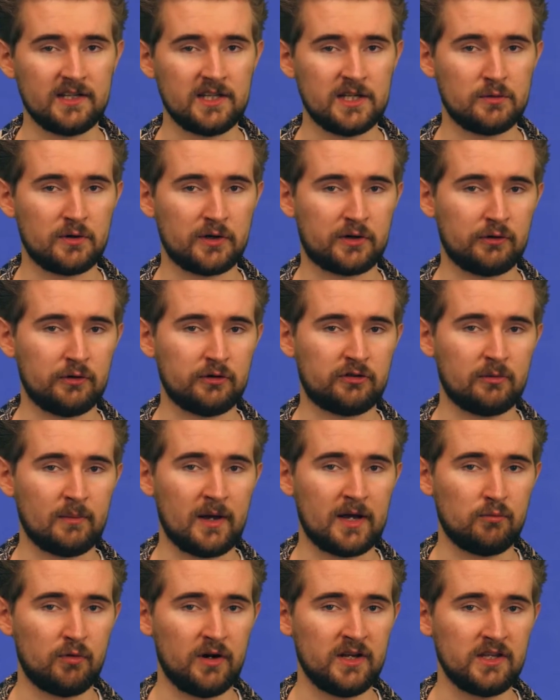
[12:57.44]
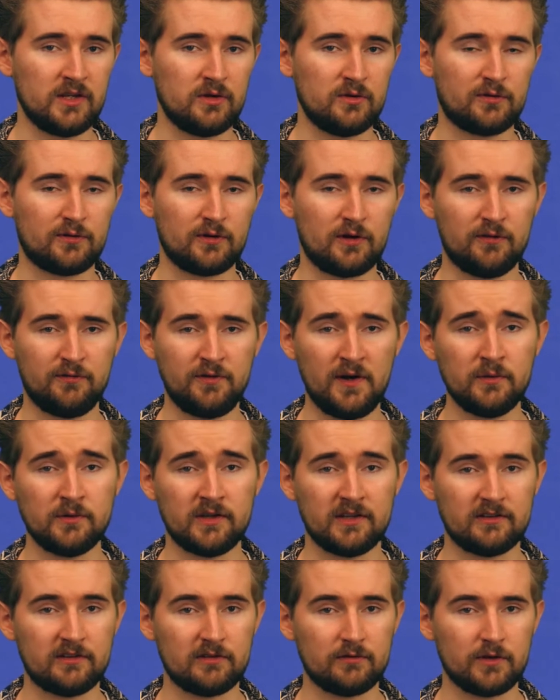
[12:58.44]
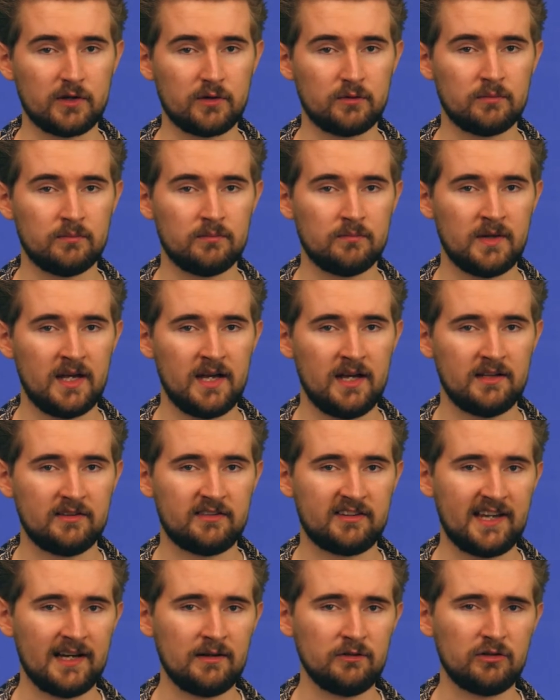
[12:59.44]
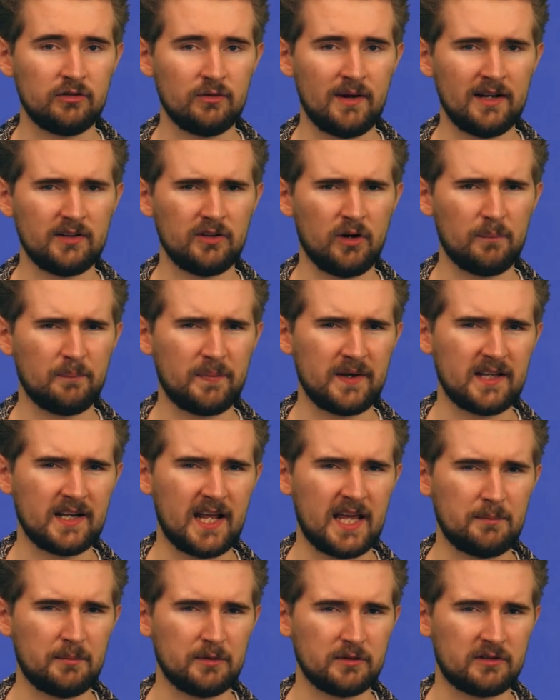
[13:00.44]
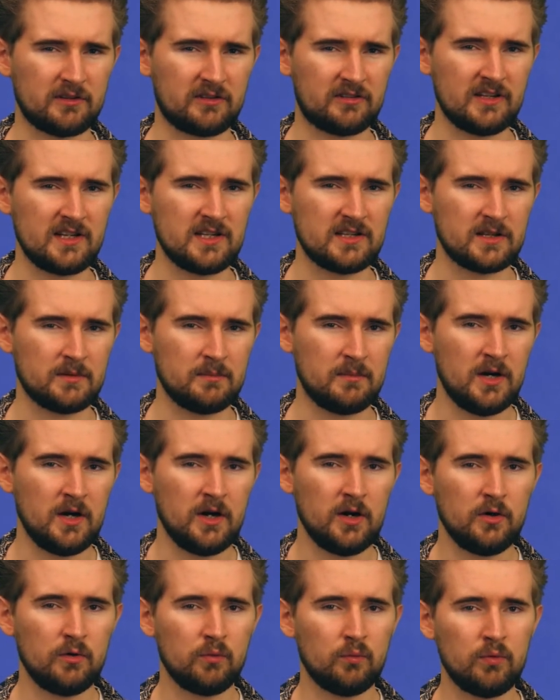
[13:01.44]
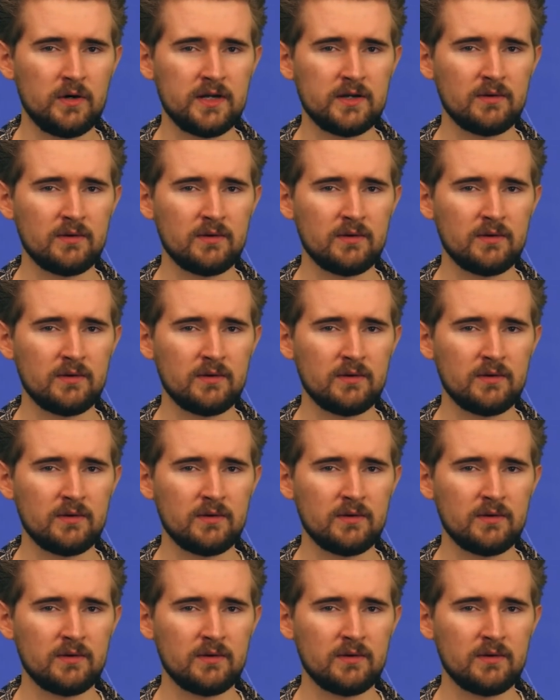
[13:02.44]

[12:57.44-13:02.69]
your recruiter may ring you for a phone interview. To counteract not being able to see them, we